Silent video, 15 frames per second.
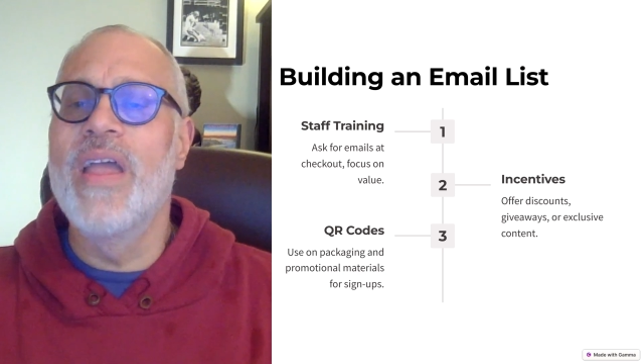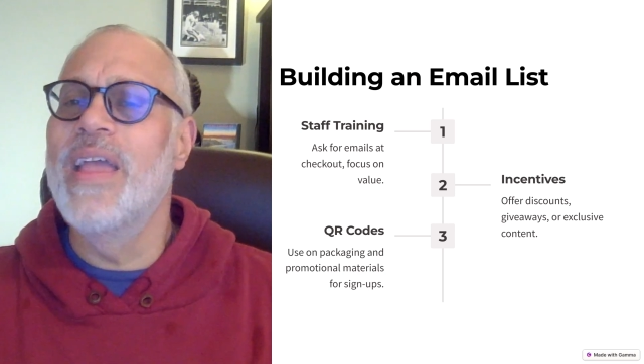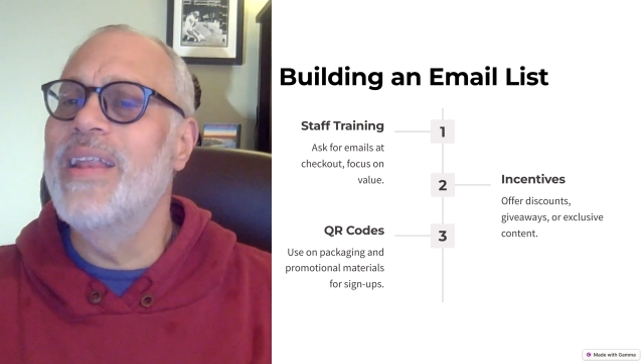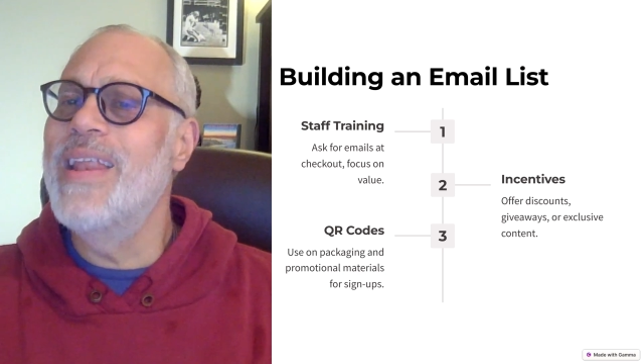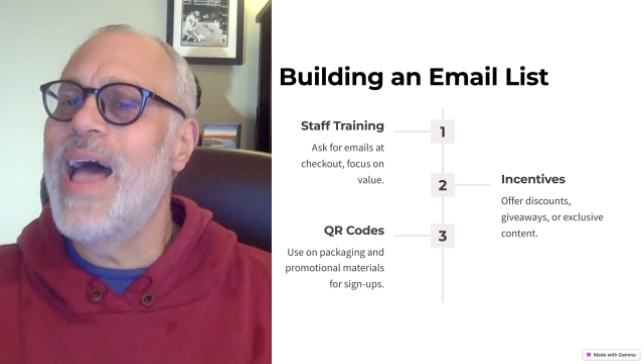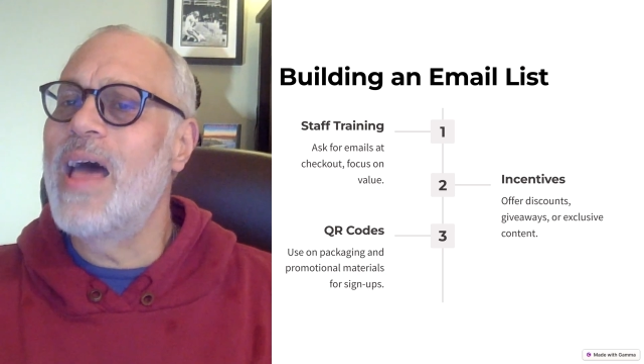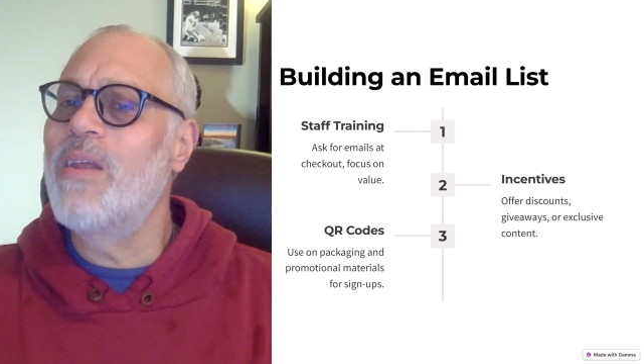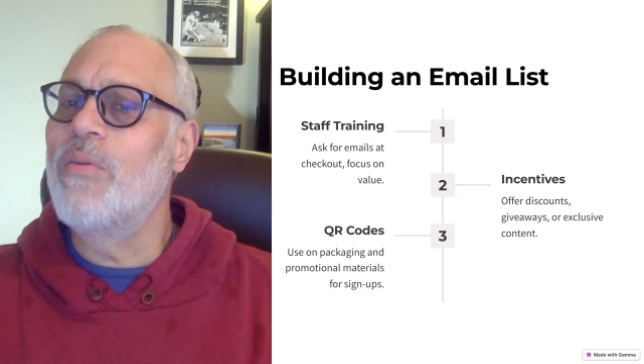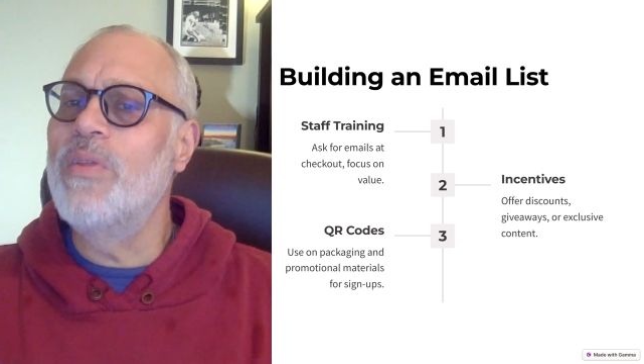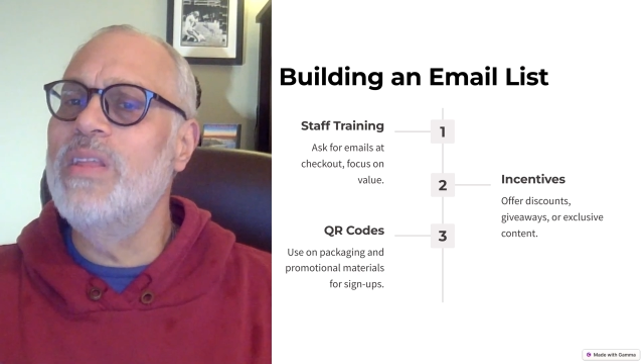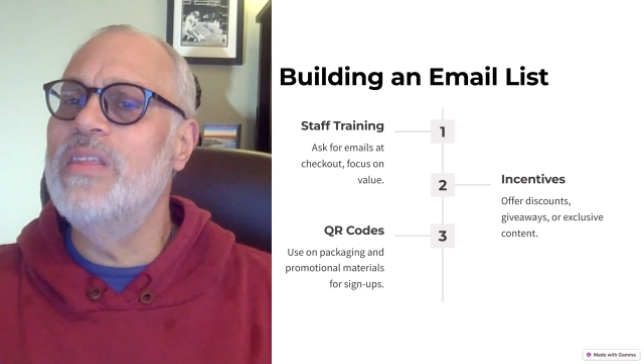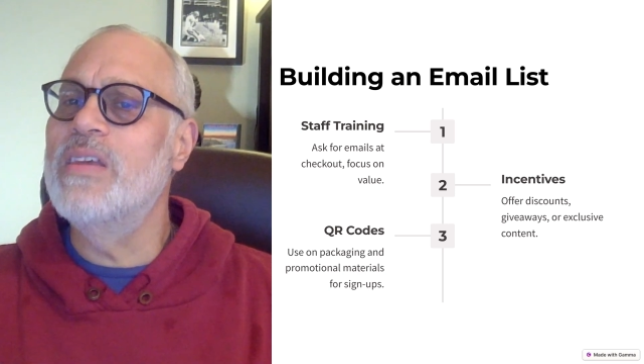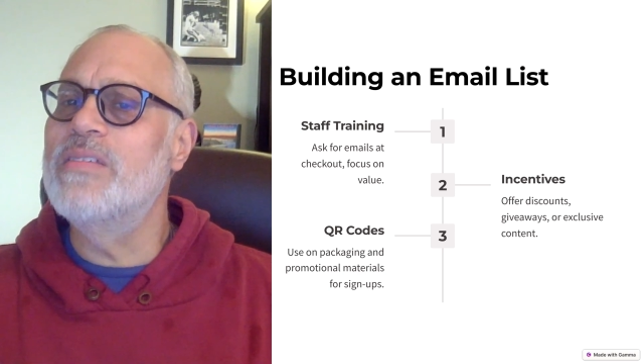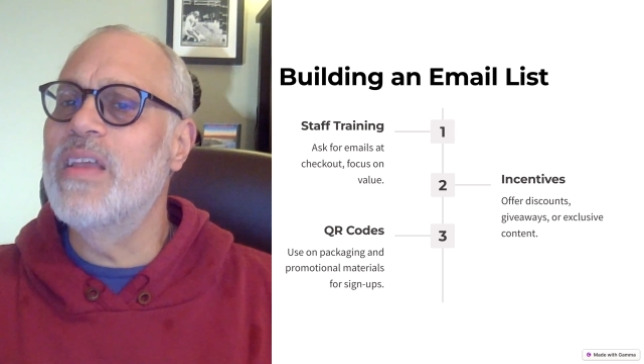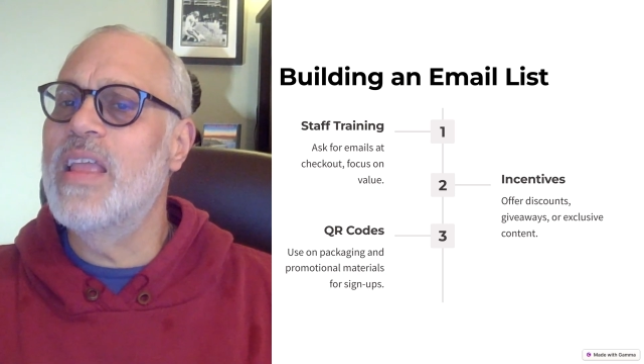Not only
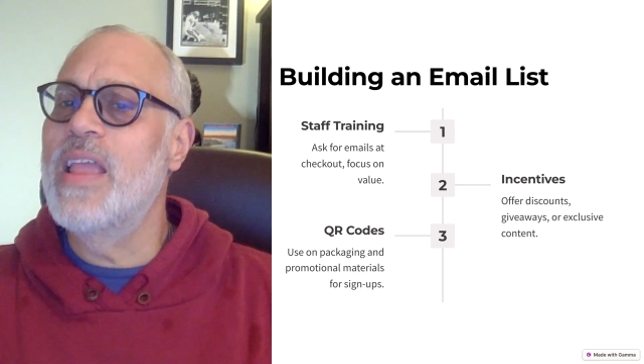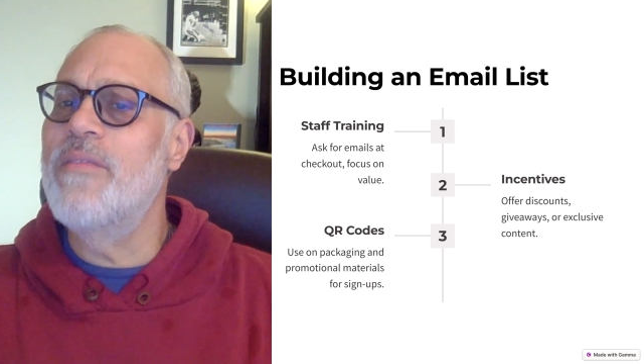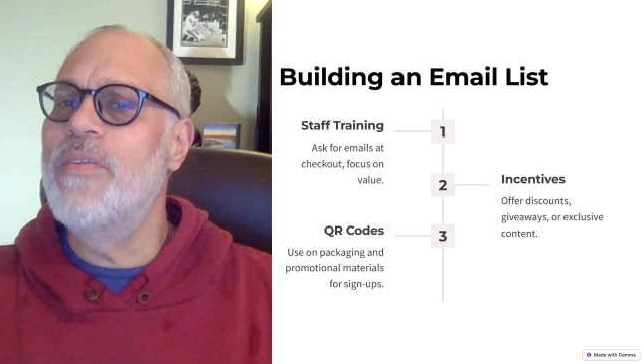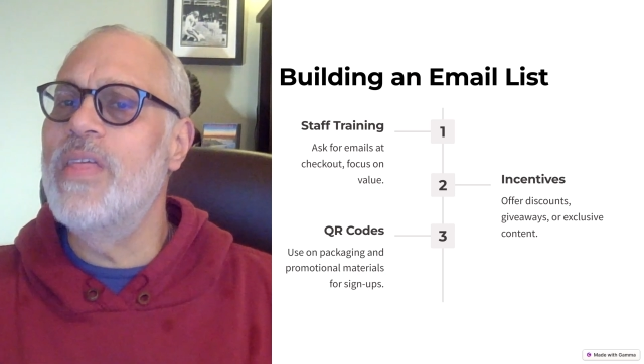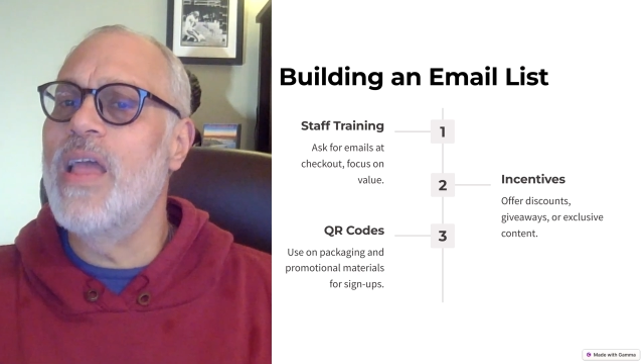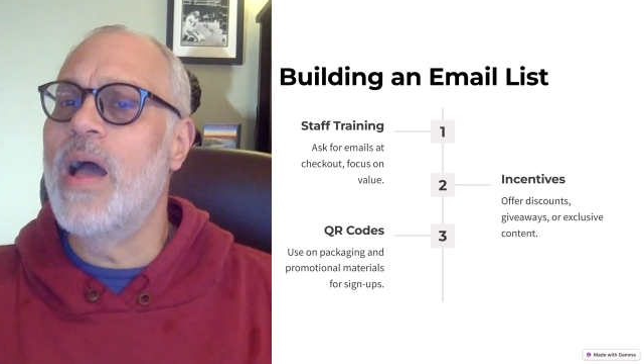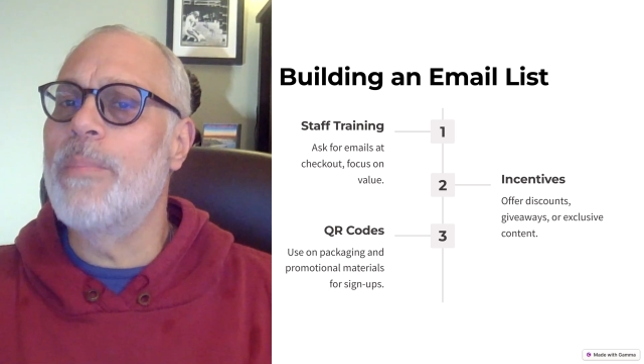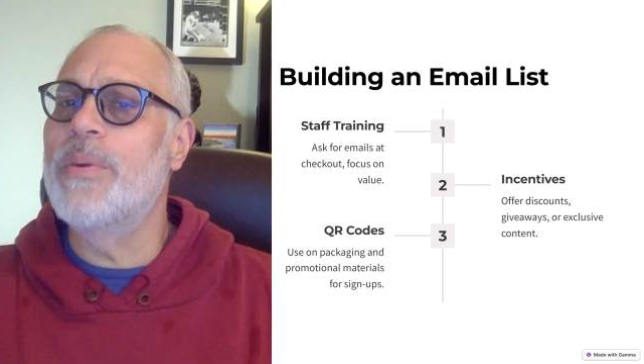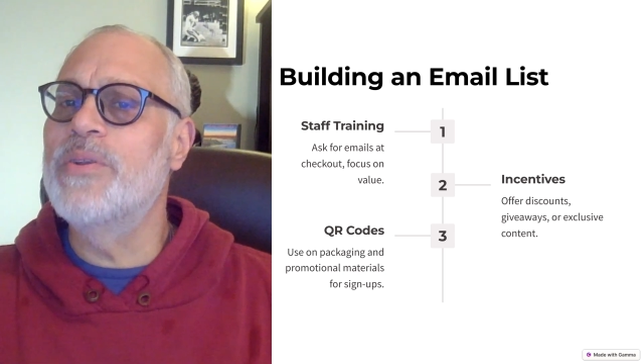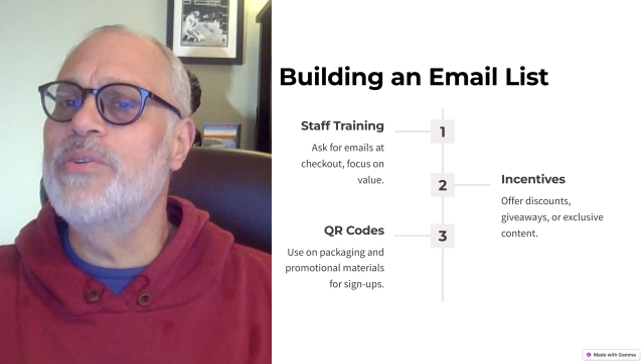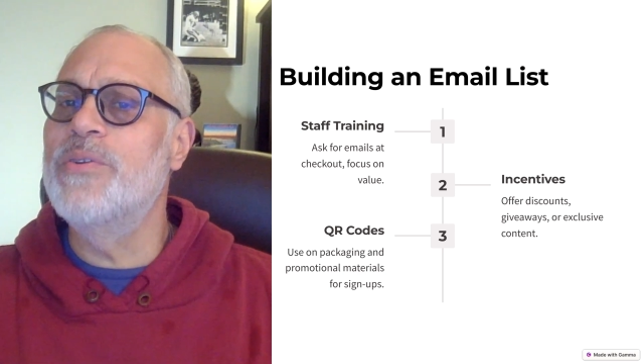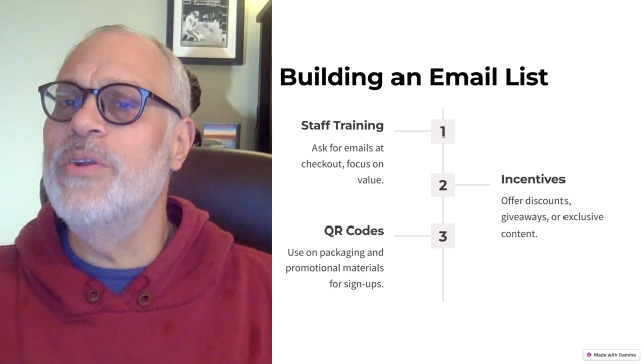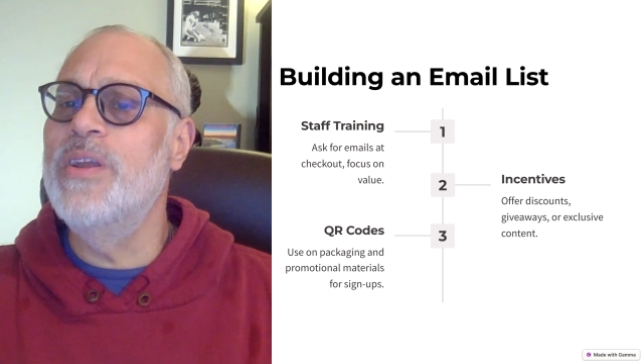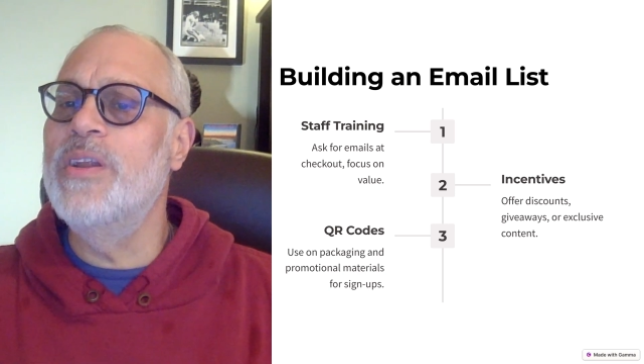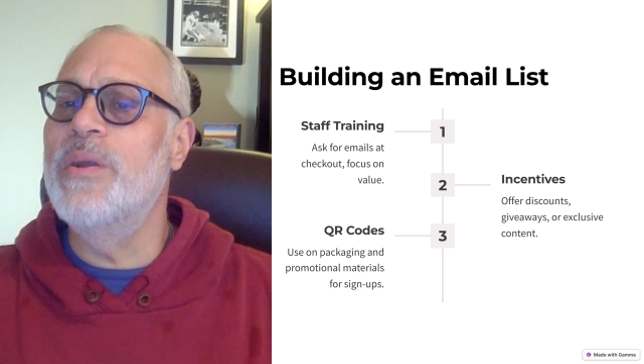does it give you the opportunity